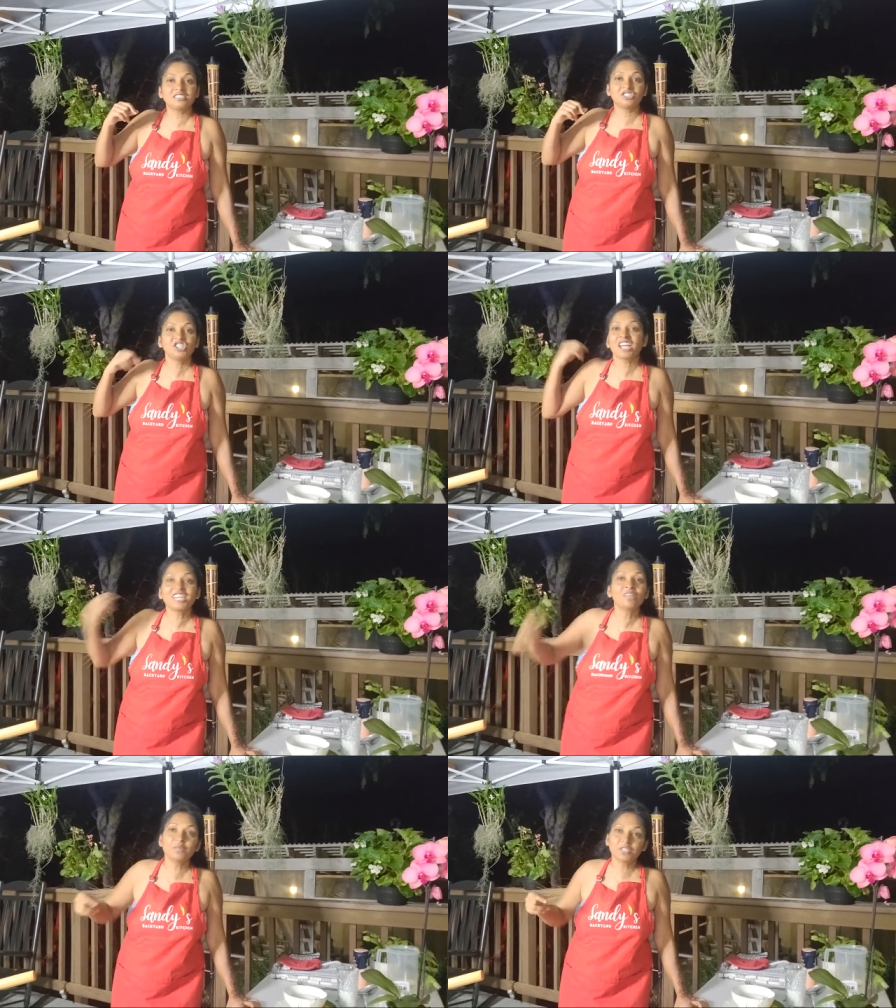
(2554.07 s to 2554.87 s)
check
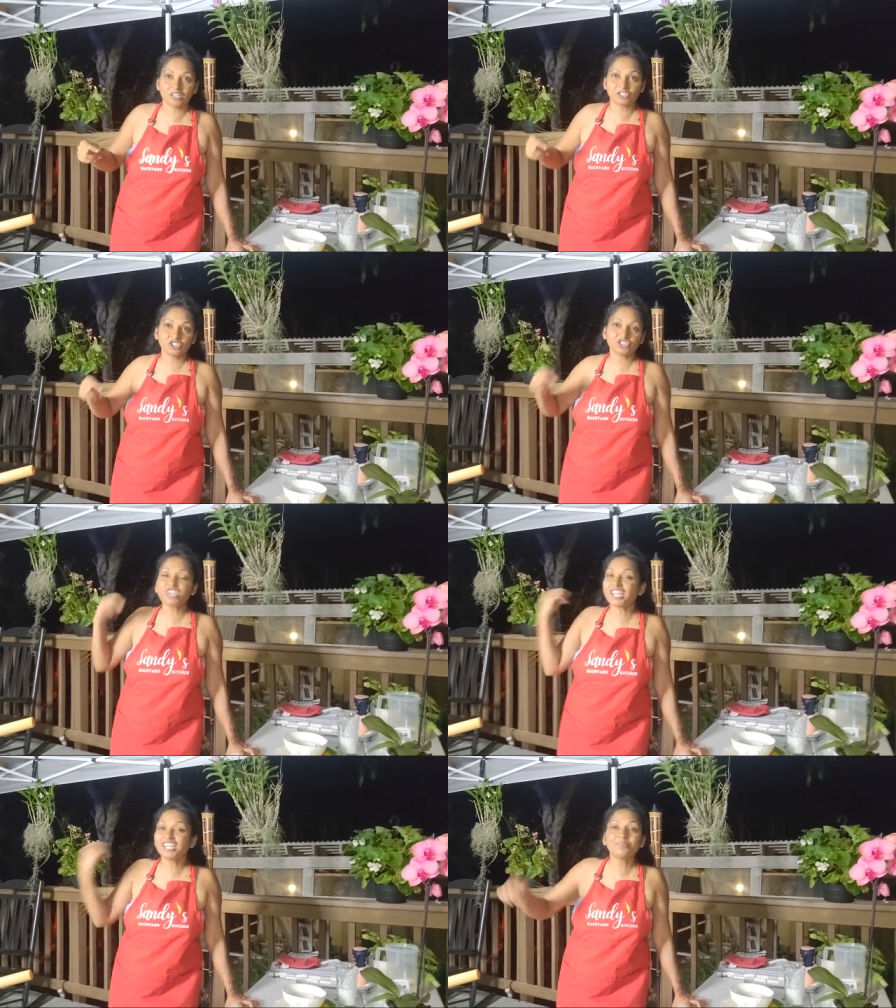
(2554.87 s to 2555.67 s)
in with us. Just
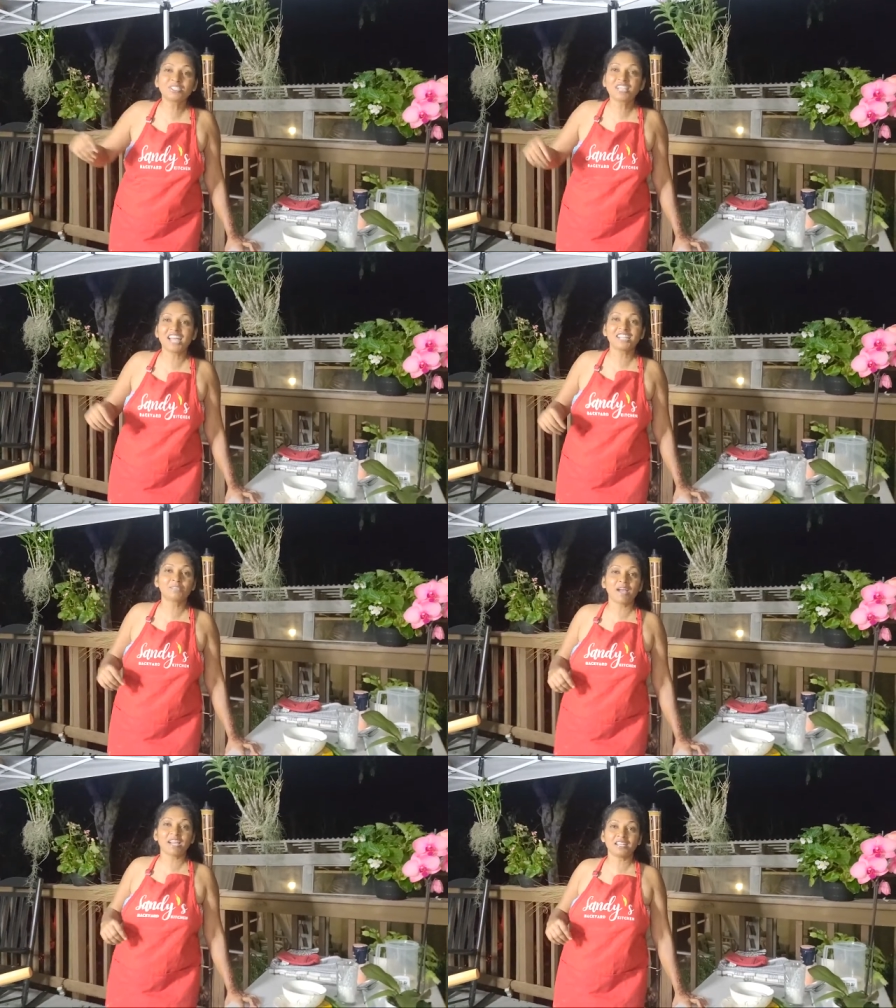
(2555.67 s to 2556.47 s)
check in with Sandy's
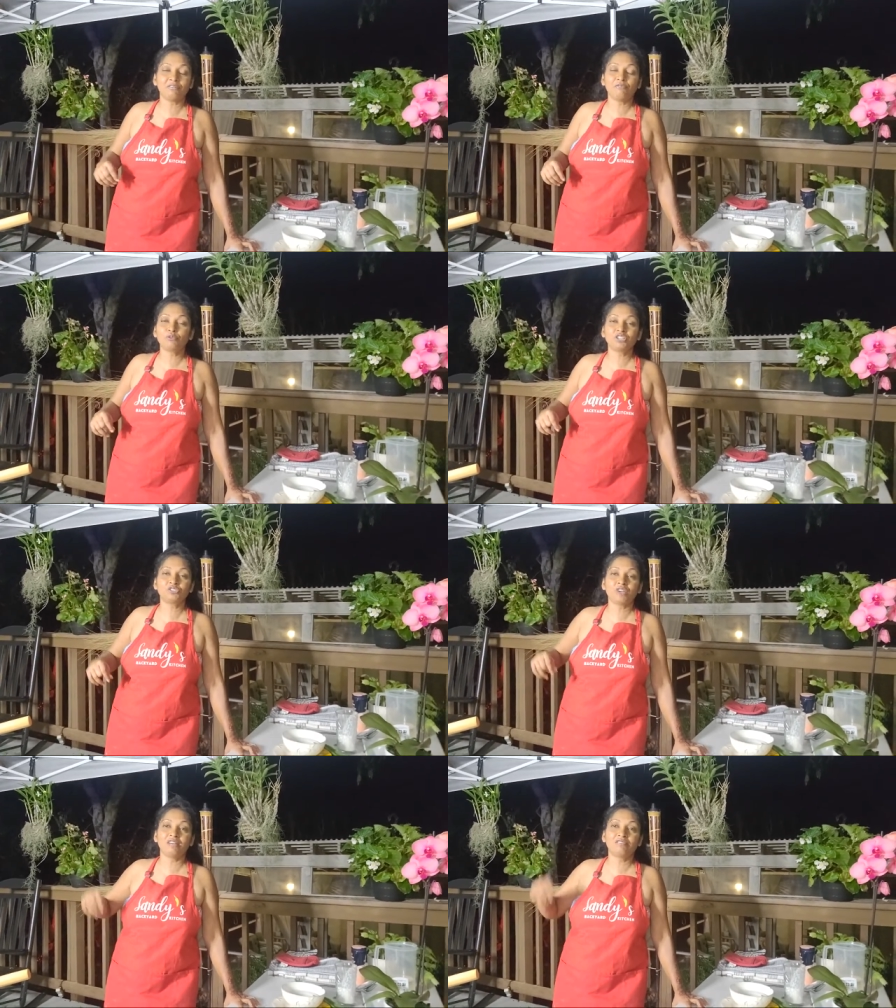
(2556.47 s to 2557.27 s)
backyard, food and
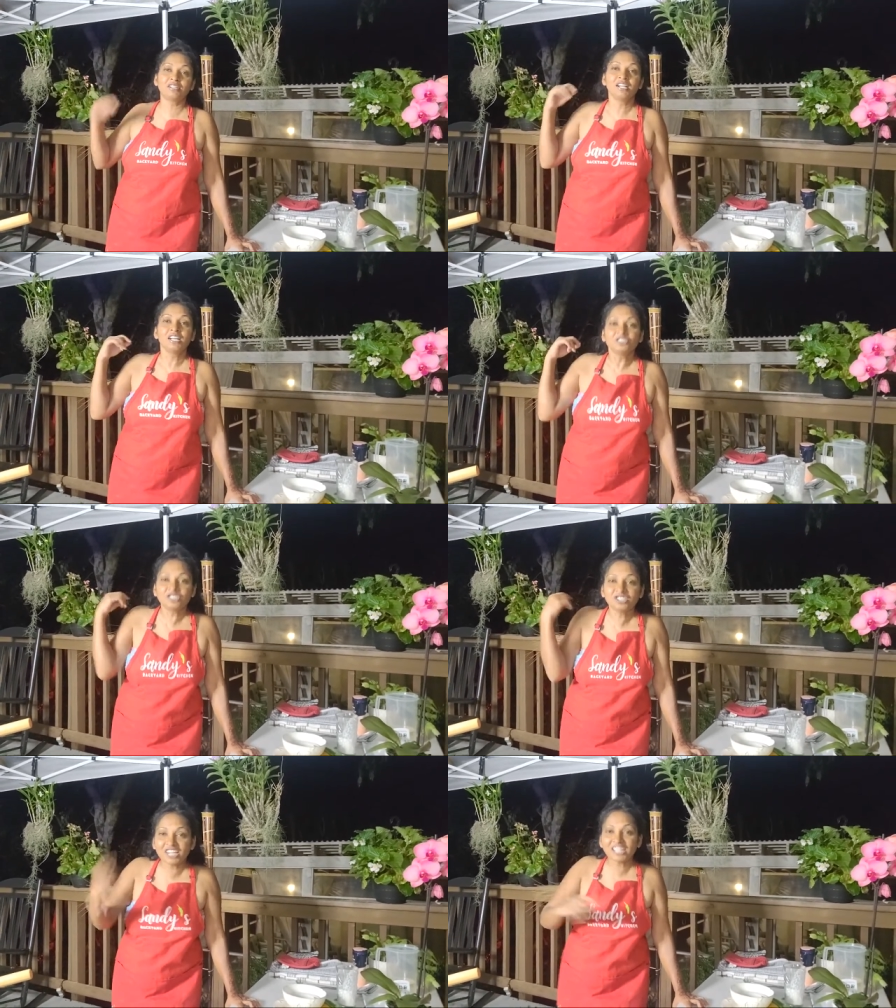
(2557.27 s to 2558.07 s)
travel.
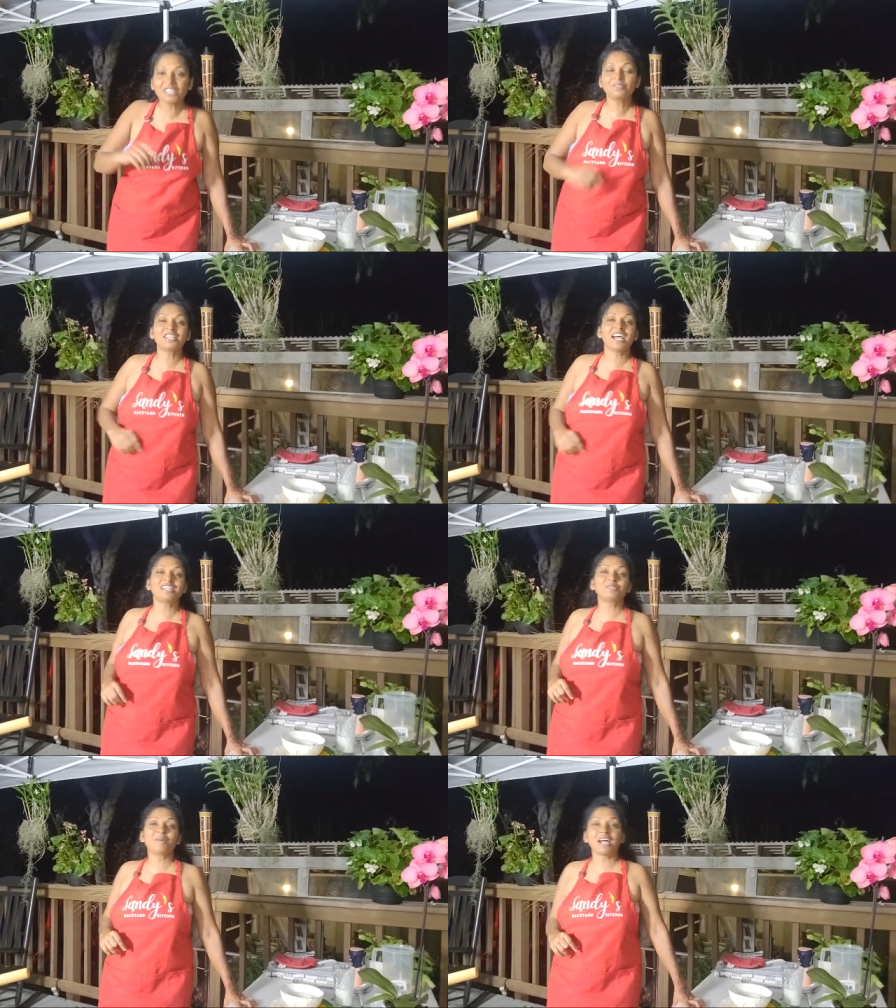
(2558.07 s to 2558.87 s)
Just check in with
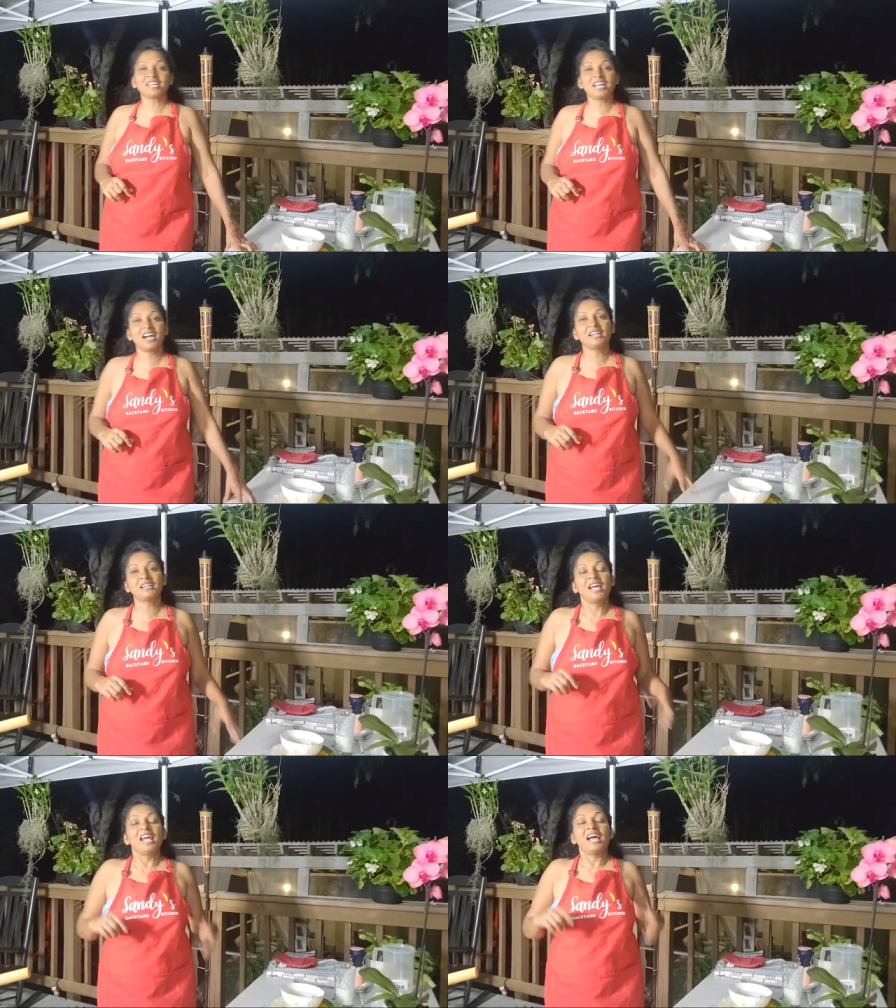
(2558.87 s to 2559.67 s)
Sandy's backyard
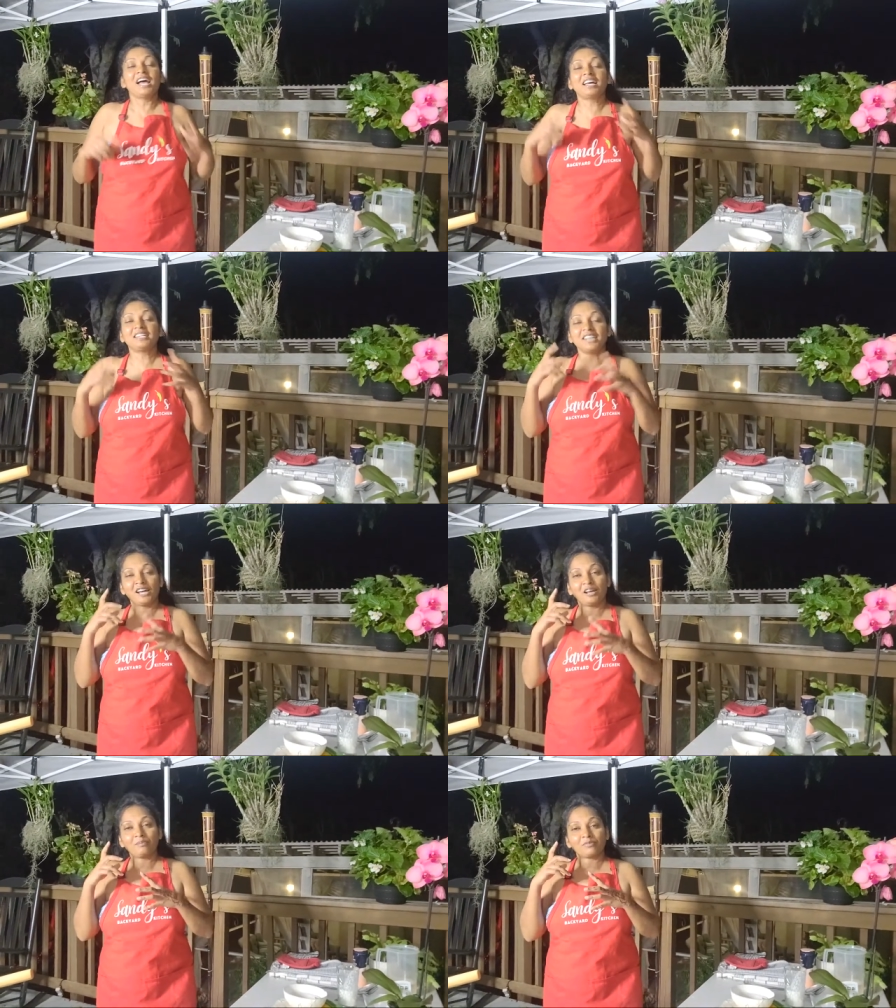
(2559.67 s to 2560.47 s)
and
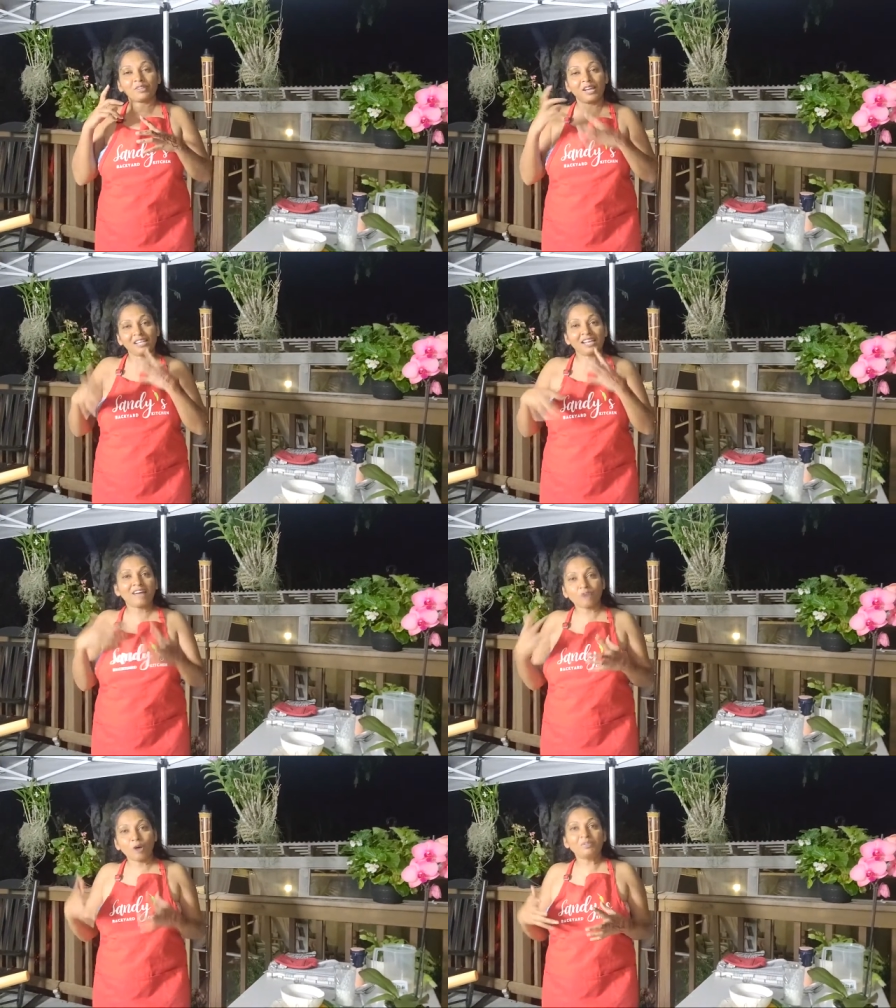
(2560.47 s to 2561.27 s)
um, and
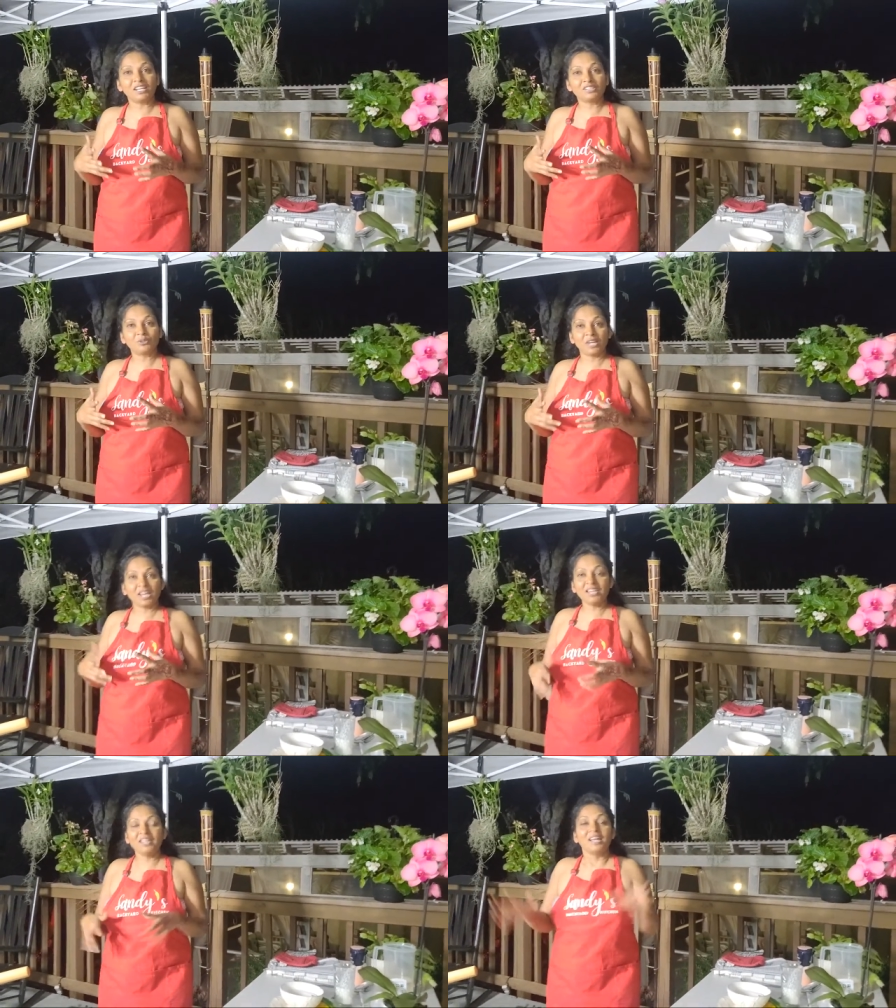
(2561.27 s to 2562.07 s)
have updates, okay?